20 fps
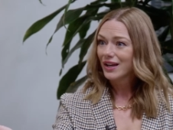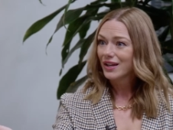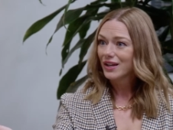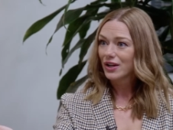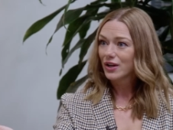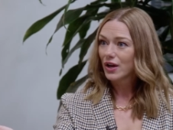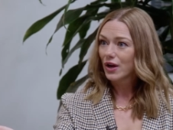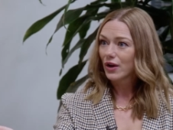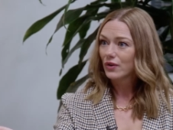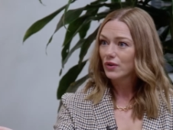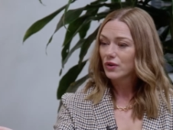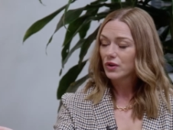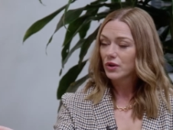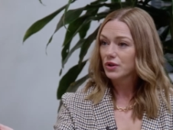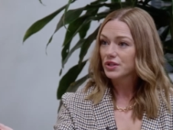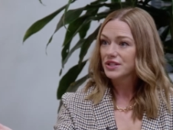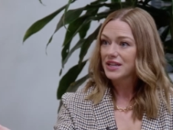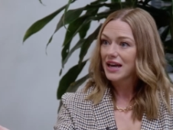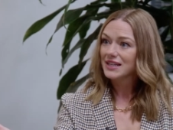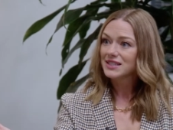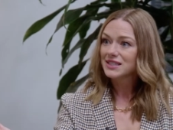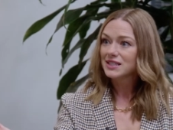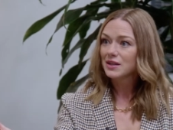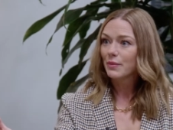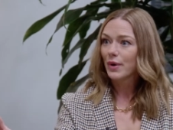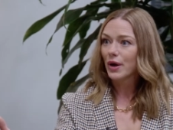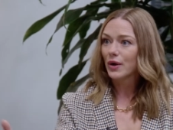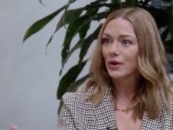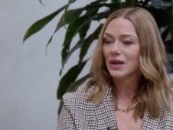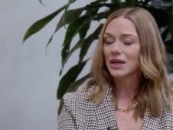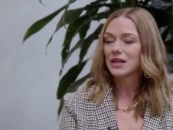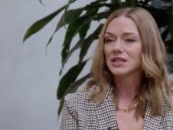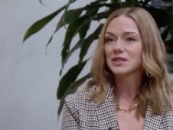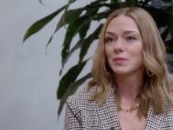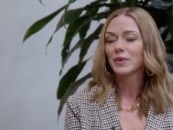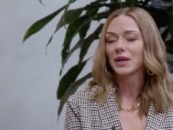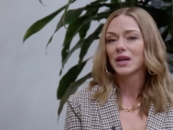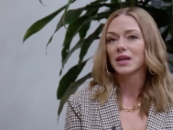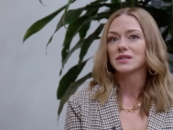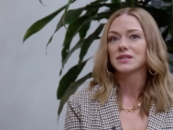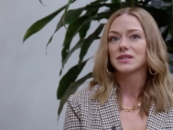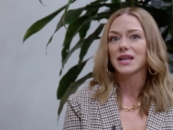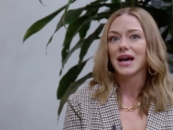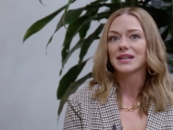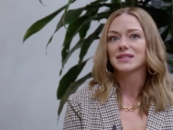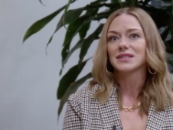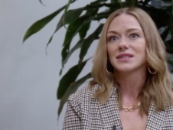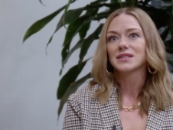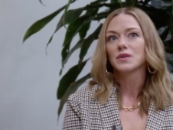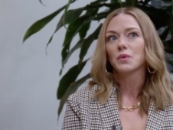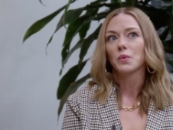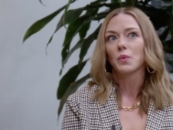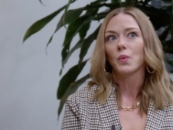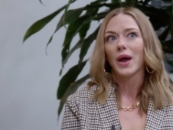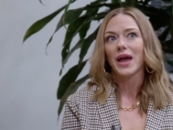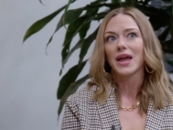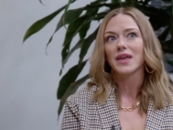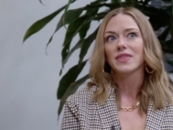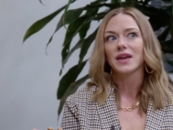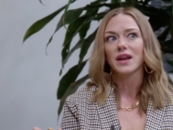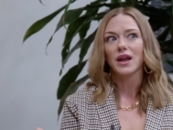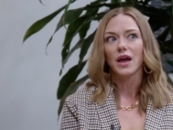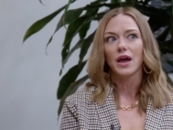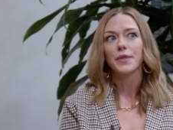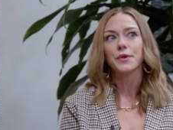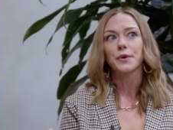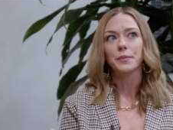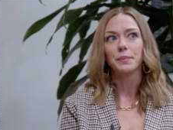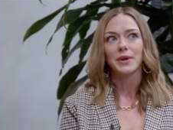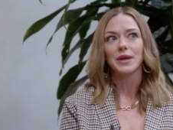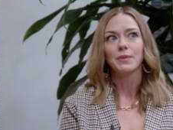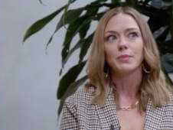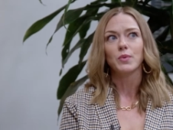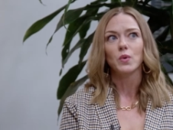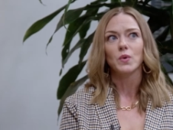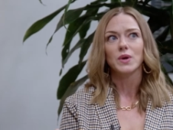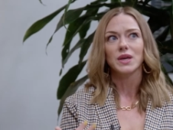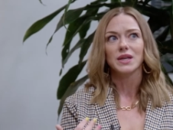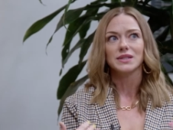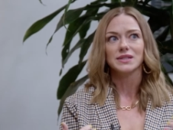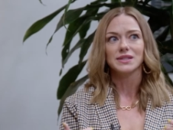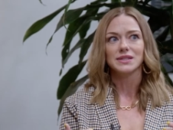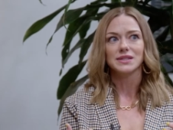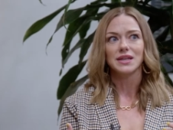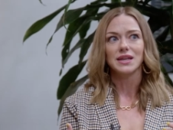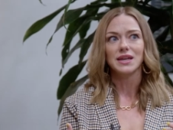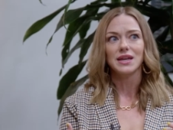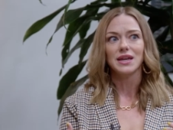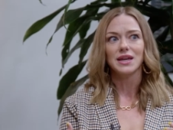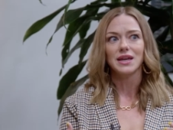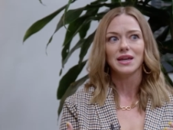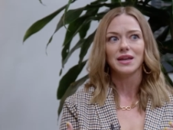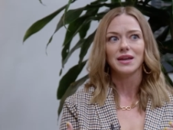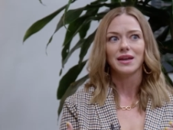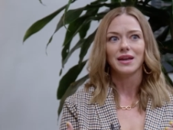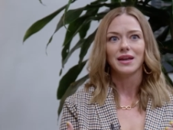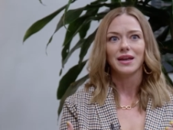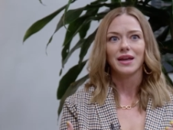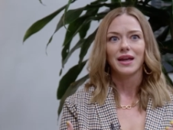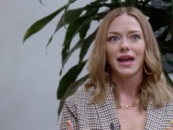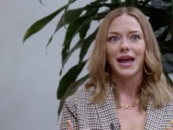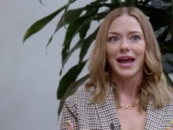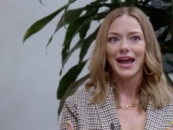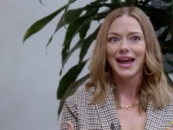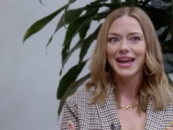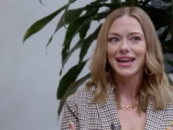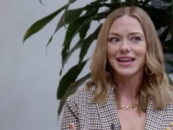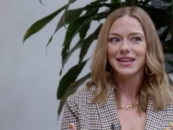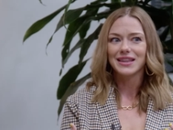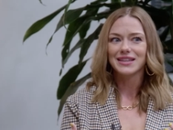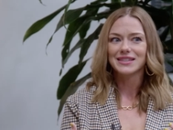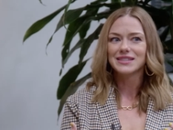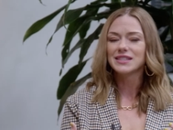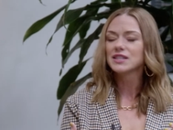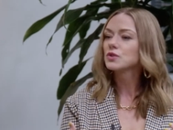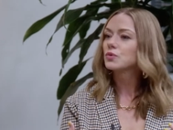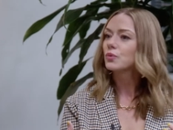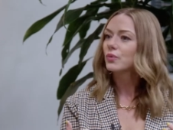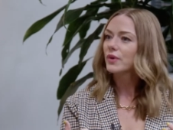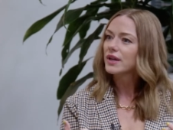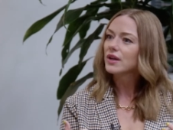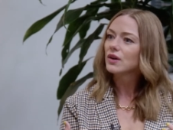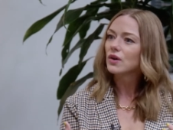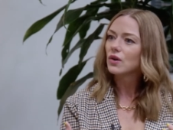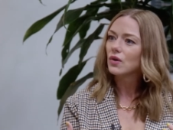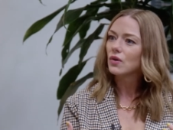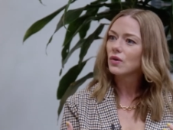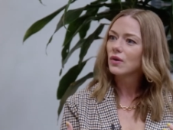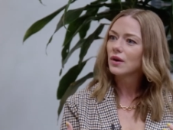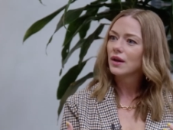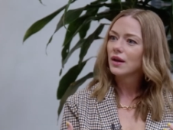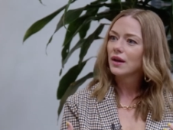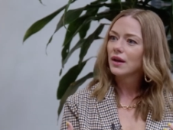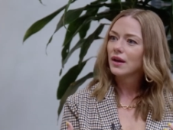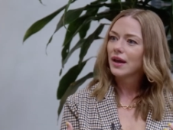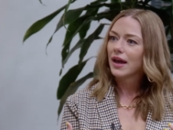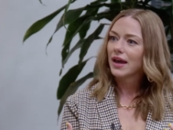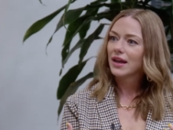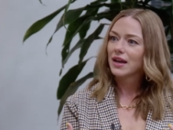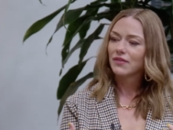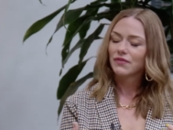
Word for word: you know, your testimony yeah. is mm-hmm. because that's the way that other people can see, hey, this is real. That's and